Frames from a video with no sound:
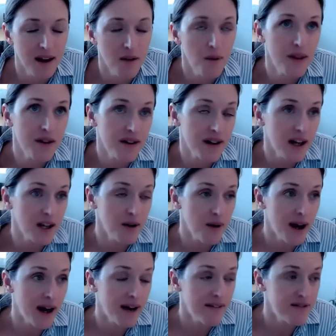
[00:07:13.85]
whether or not you
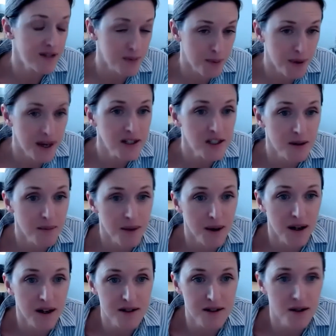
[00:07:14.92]
have depression, but
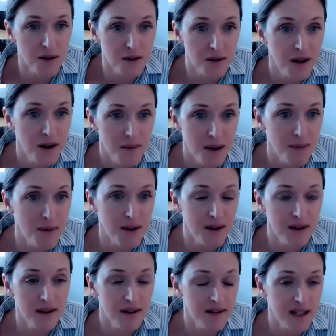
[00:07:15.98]
also
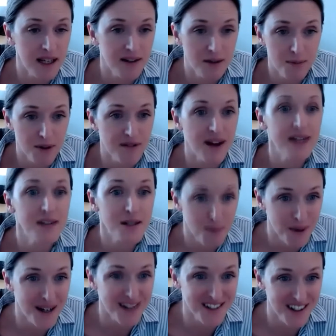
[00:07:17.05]
maybe to even prevent
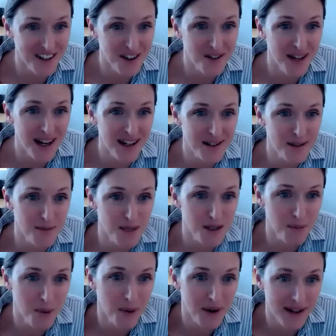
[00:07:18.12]
depression, you know, getting some
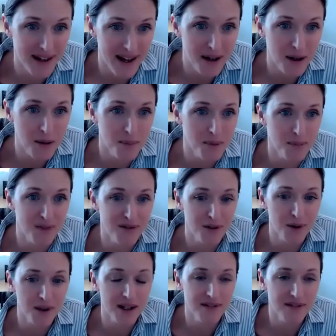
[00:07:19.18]
support and help
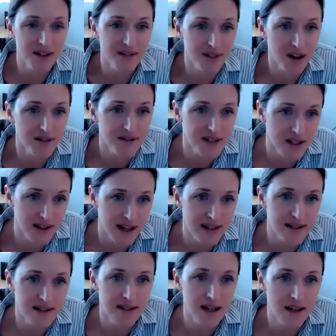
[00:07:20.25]
before it even evolves to
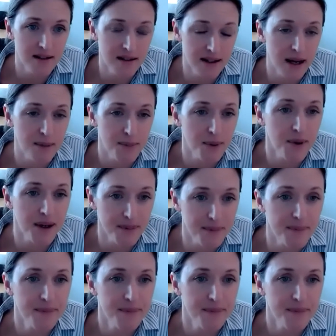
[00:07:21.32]
that state, to that point.